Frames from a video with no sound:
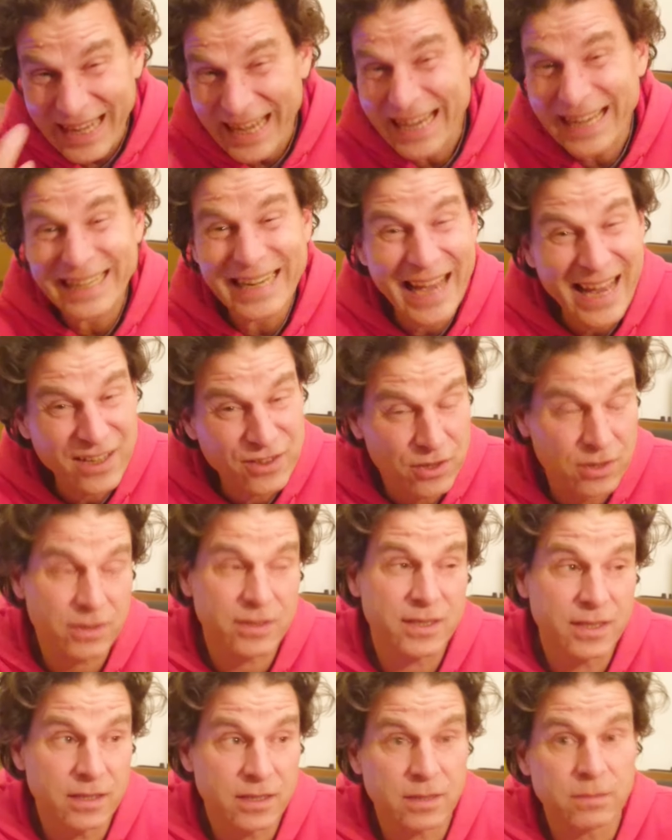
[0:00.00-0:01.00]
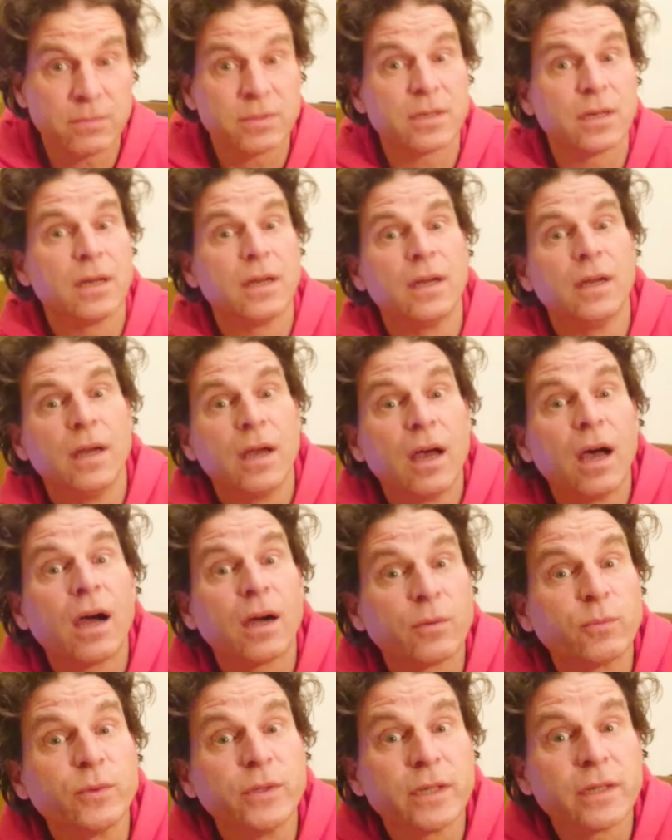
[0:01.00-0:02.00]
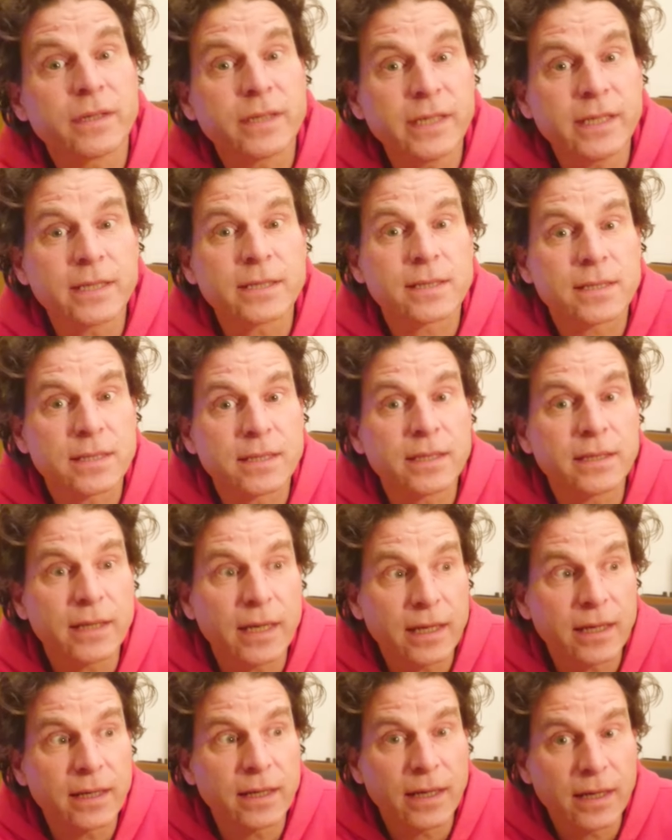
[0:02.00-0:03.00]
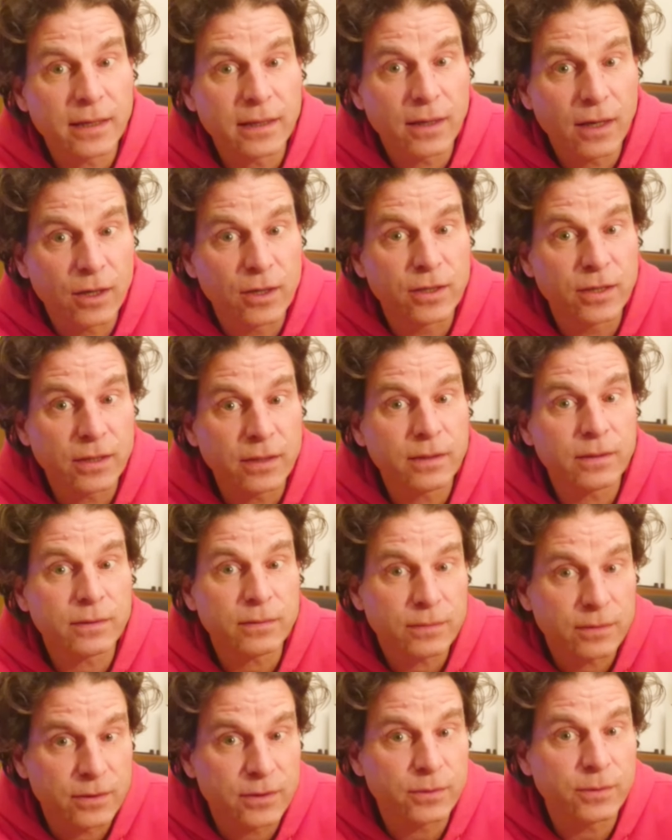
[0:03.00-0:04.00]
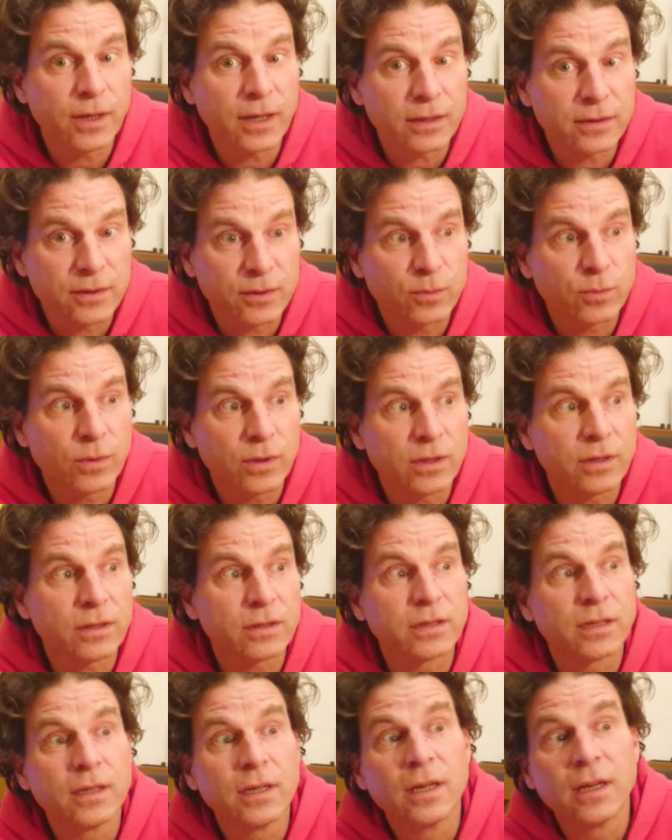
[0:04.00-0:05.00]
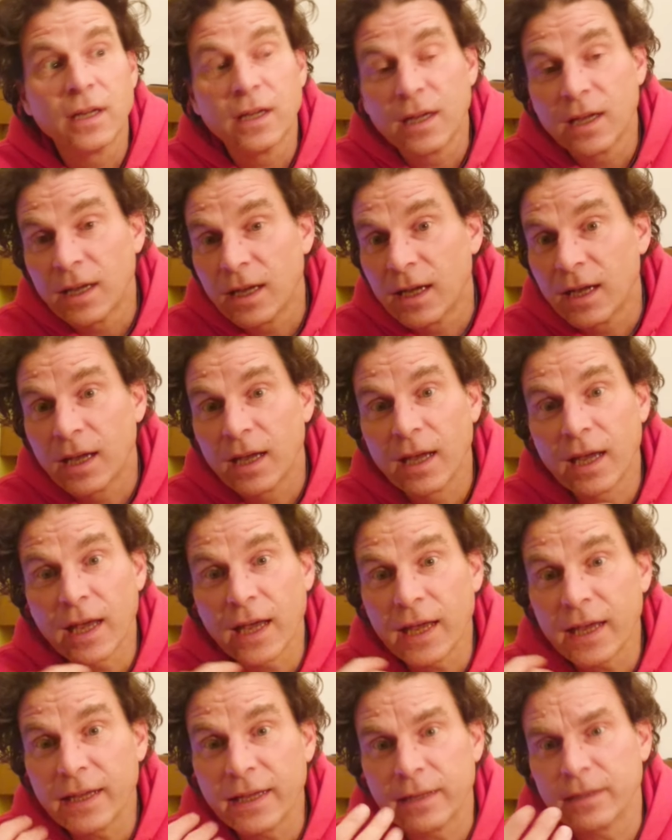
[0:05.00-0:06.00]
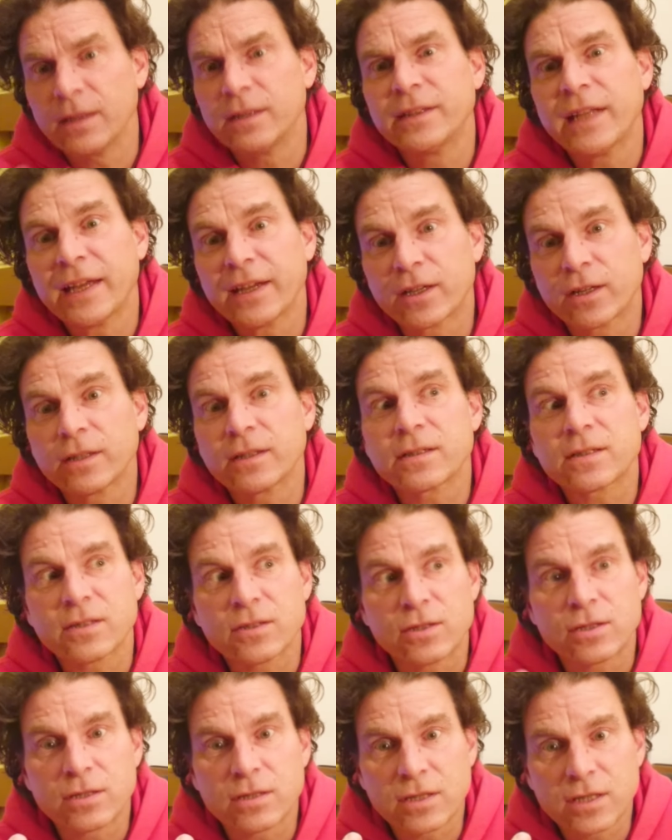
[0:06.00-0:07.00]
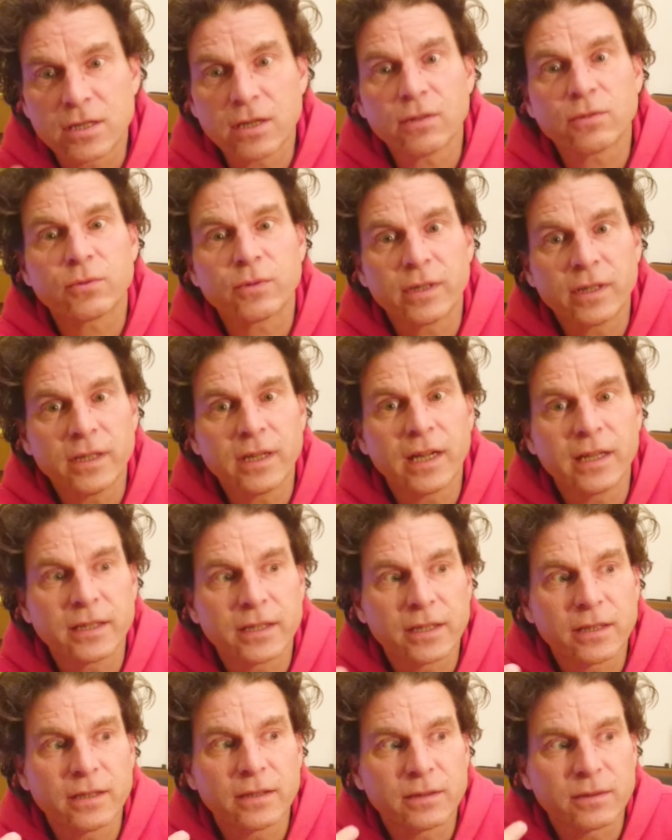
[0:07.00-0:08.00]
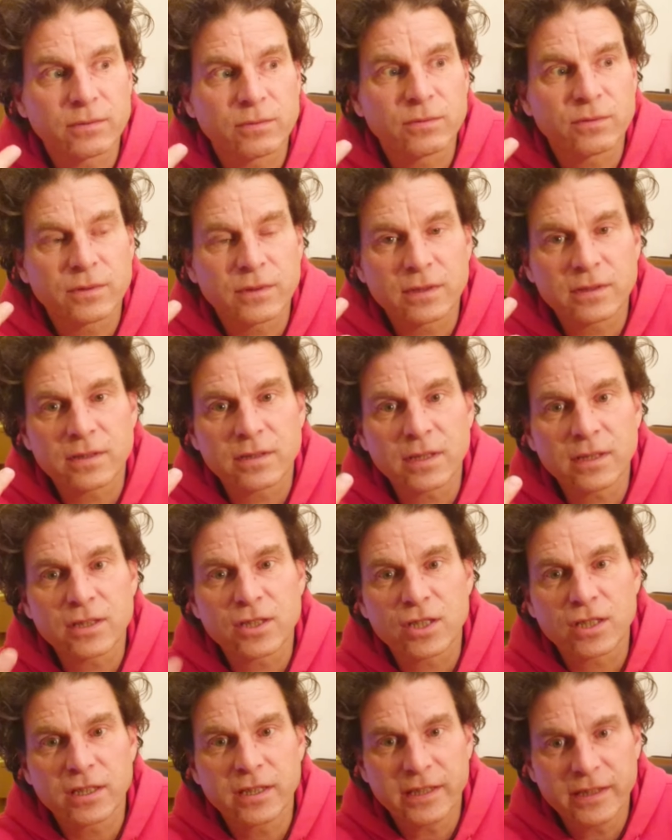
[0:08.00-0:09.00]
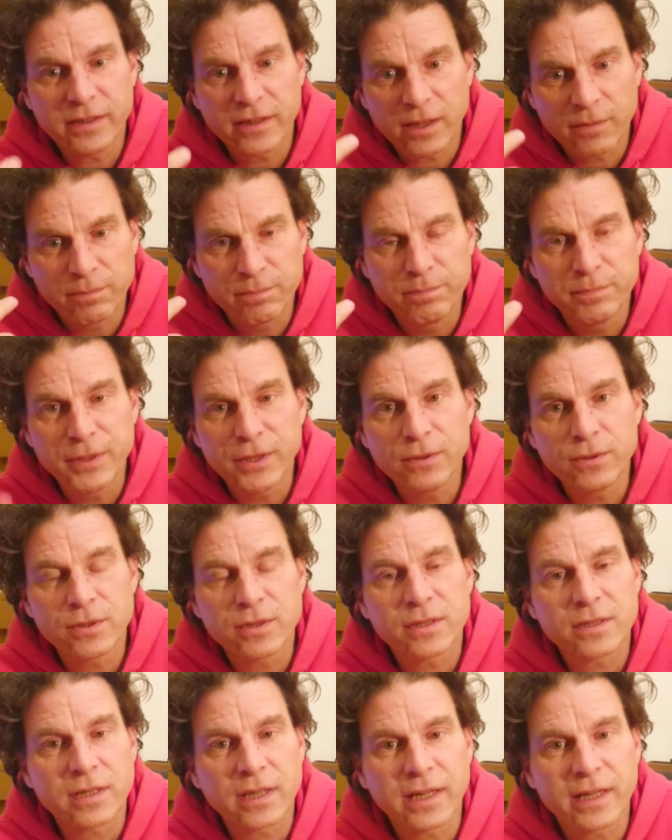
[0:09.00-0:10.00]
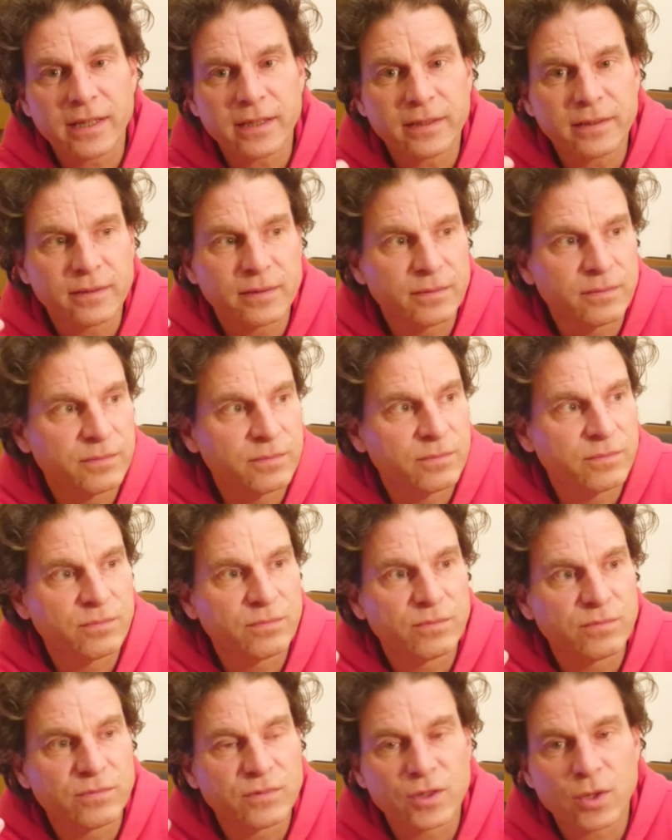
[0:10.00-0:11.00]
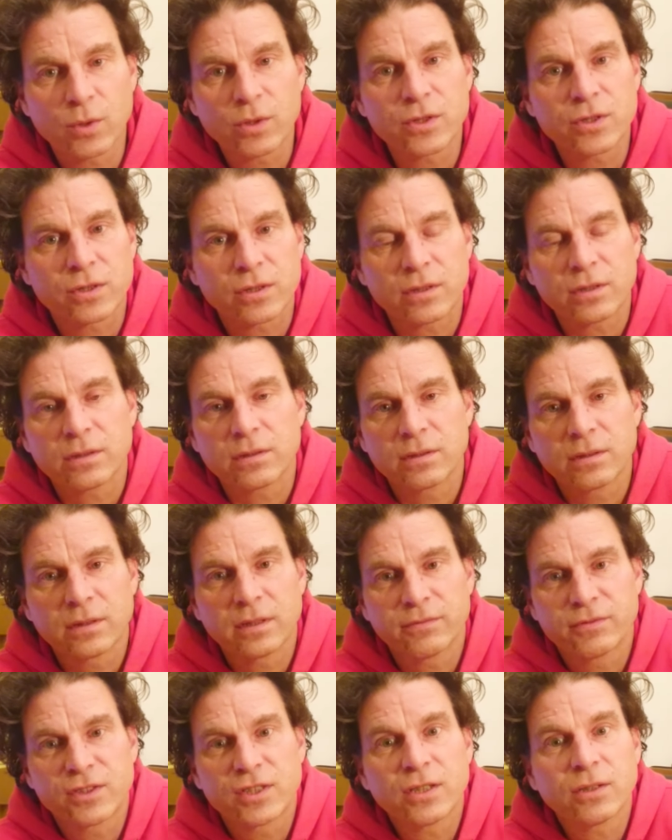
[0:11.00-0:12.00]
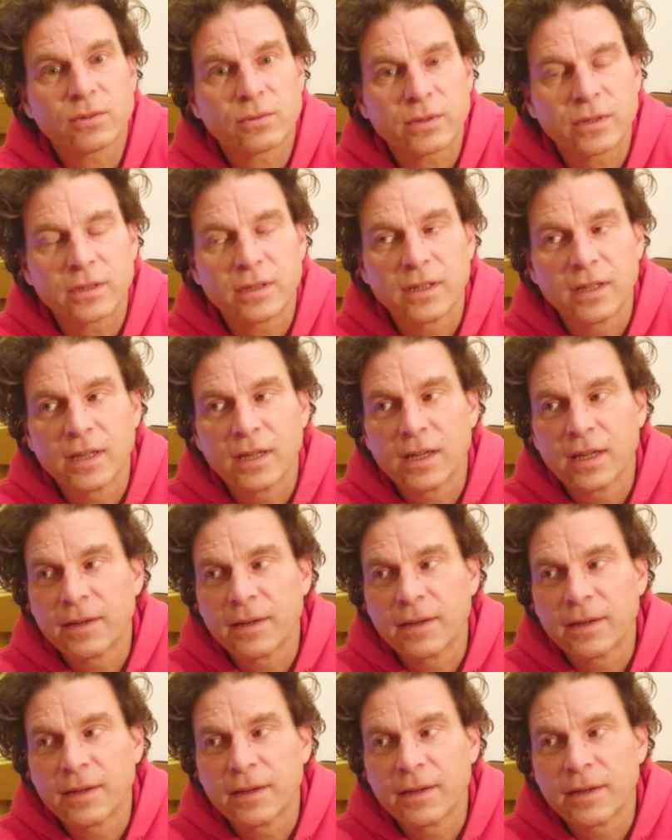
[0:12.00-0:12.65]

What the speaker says: And exorcisms are real things that occur throughout the world. They occur to children, and they're essentially abuse and torture of children.